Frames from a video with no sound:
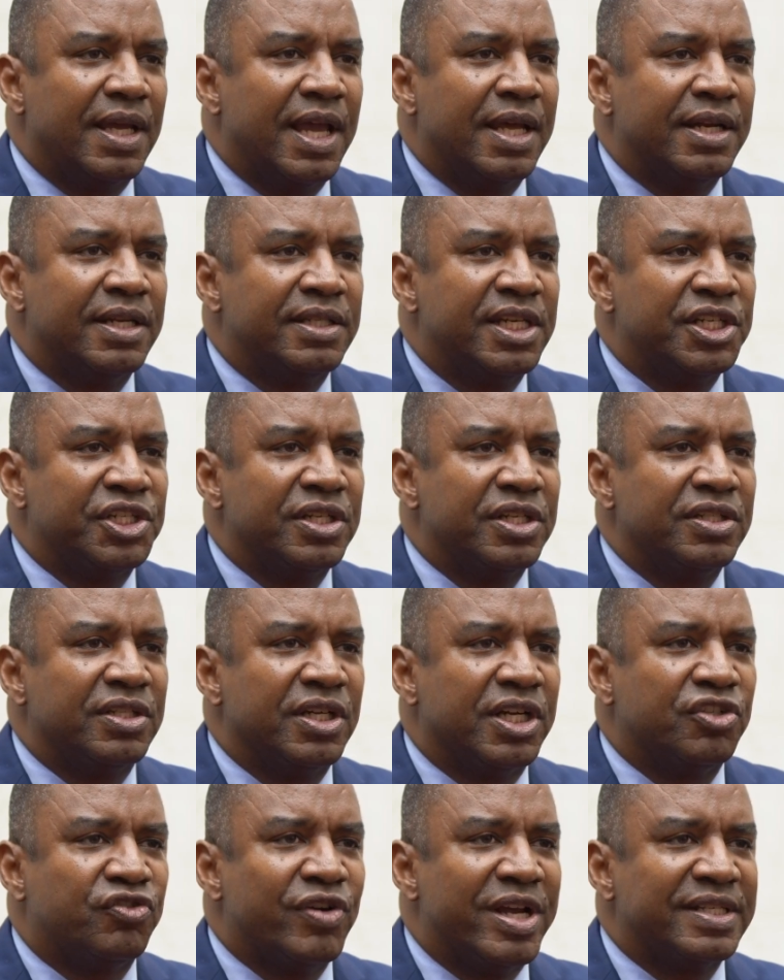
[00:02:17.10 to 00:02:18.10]
In addition to
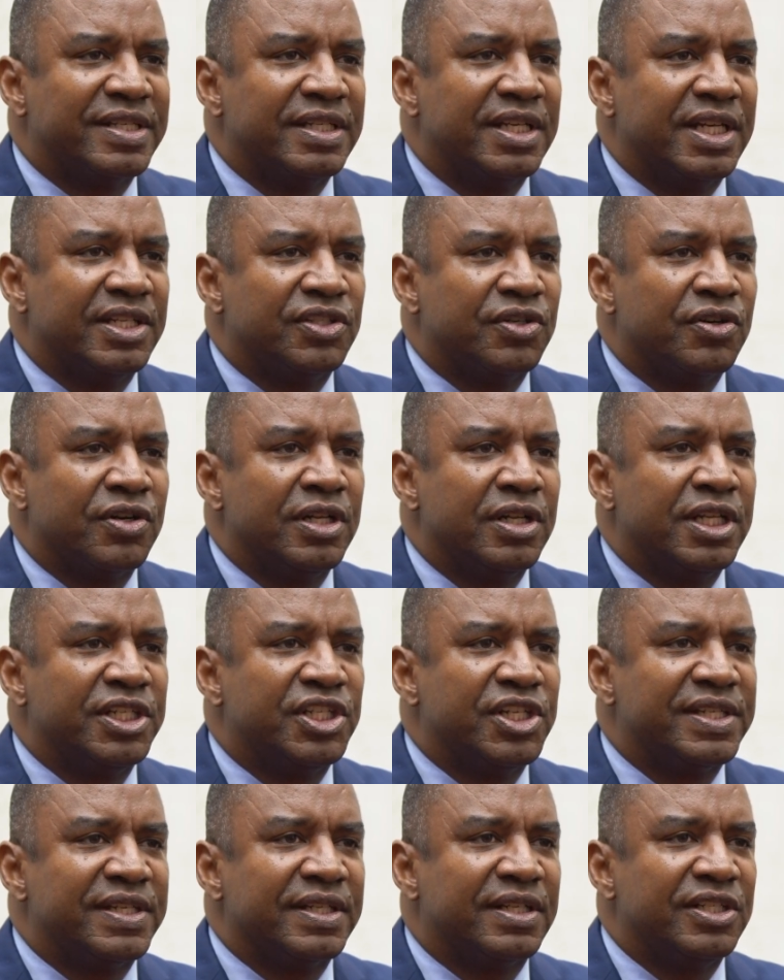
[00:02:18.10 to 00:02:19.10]
addressing internal
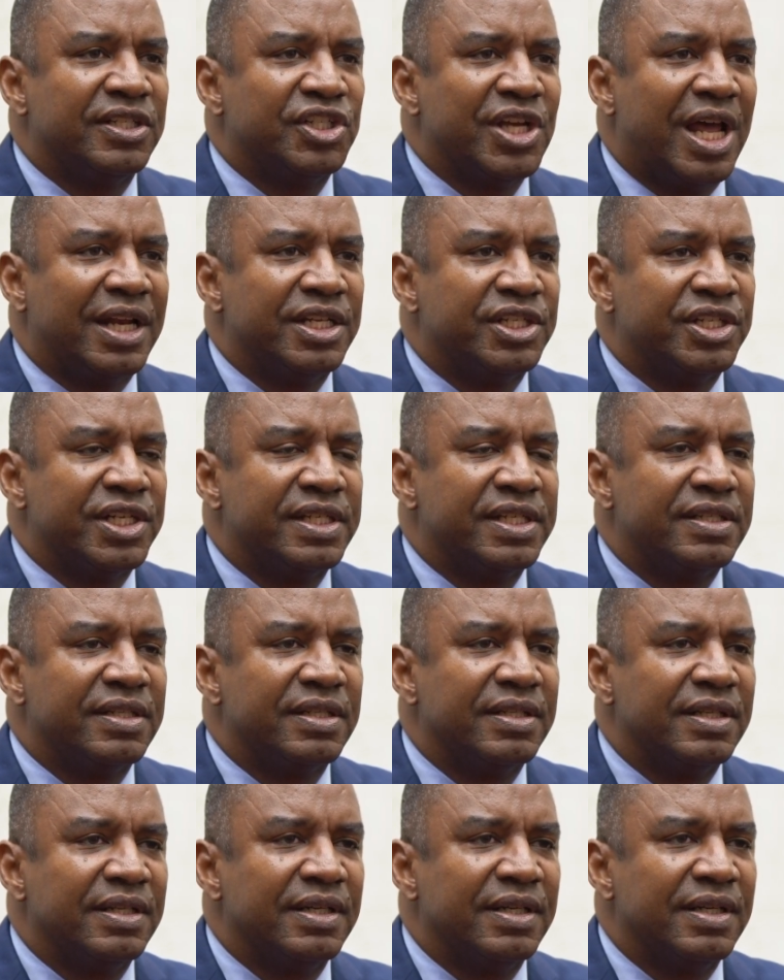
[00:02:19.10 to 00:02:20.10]
logistical challenges,
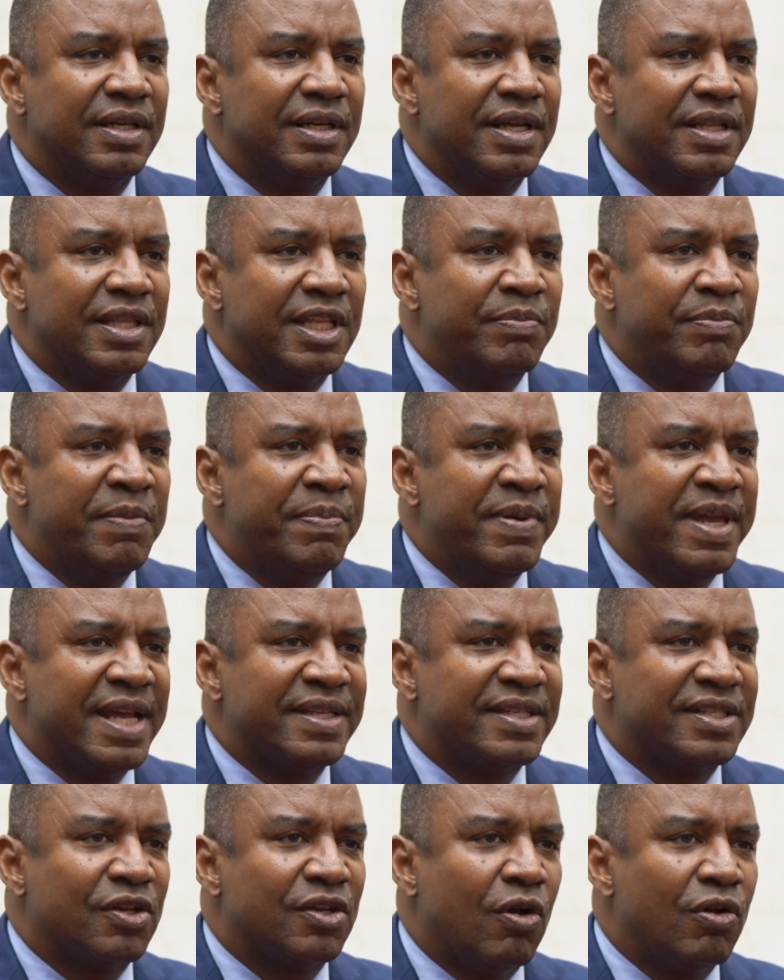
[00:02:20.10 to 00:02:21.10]
the
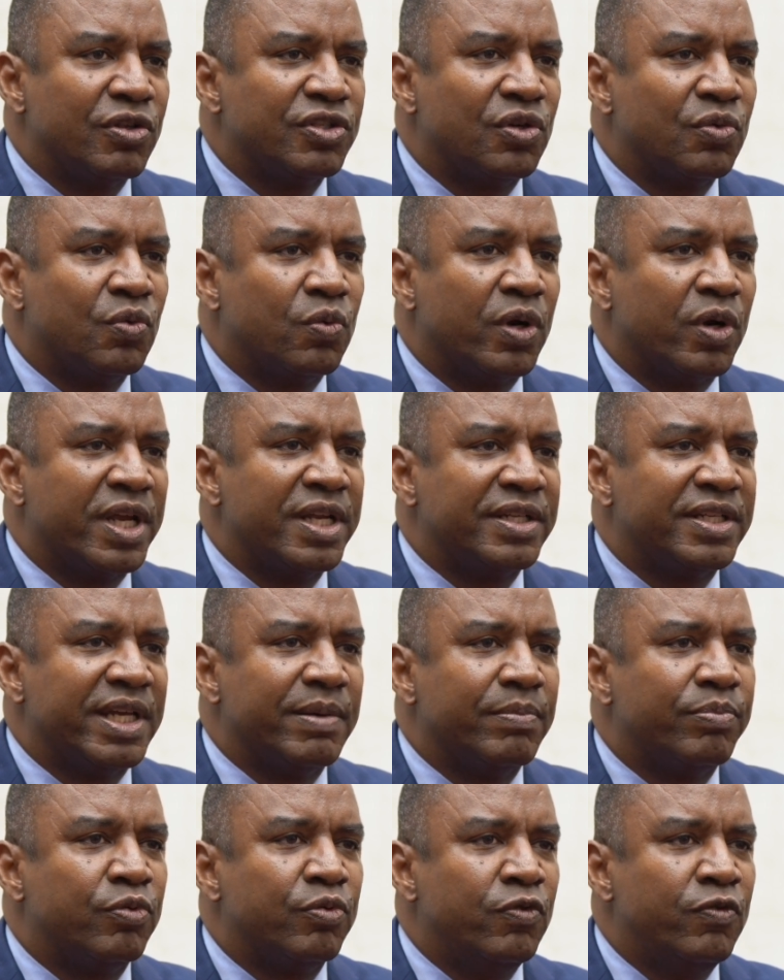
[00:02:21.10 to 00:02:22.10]
BPS is also working to
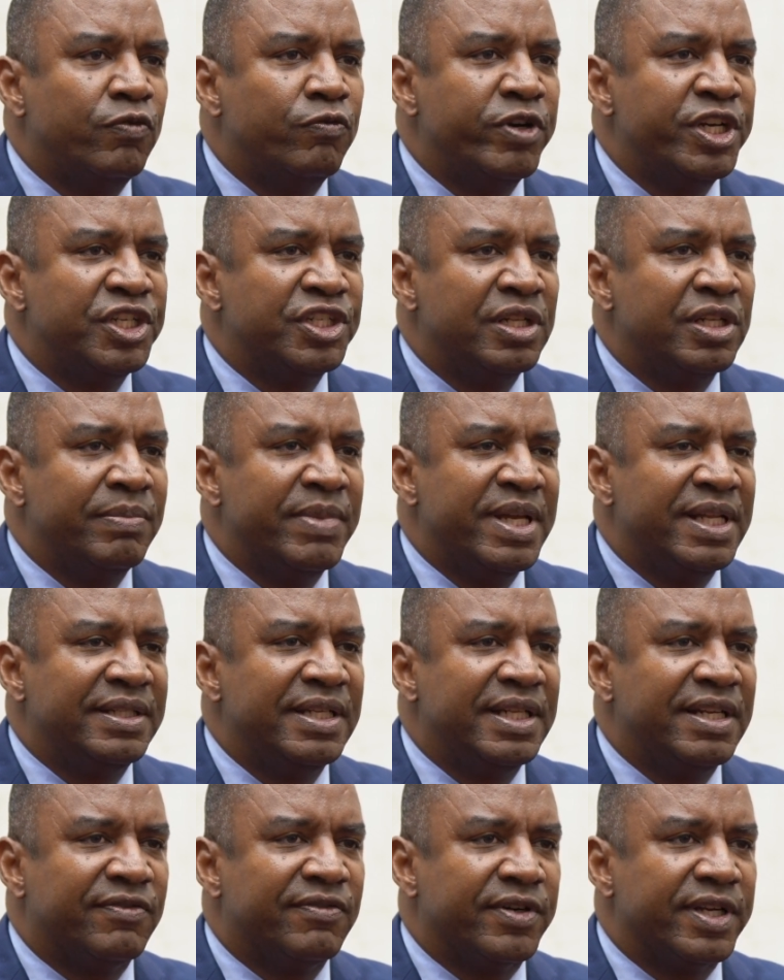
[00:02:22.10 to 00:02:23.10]
improve regional mail
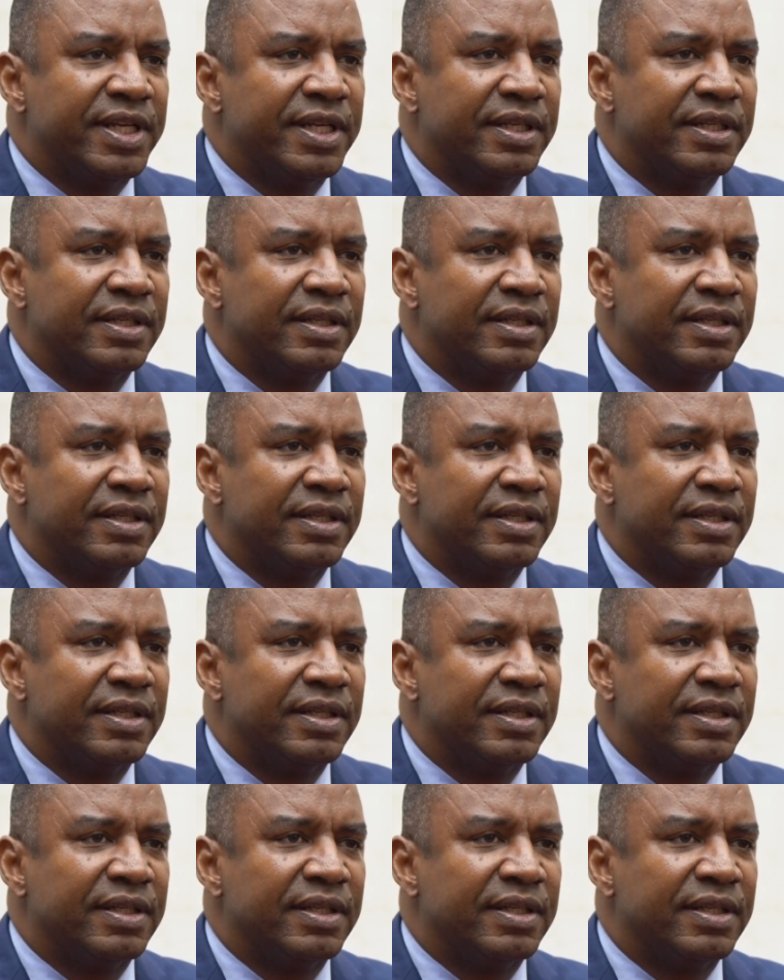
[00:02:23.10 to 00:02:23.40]
delivery.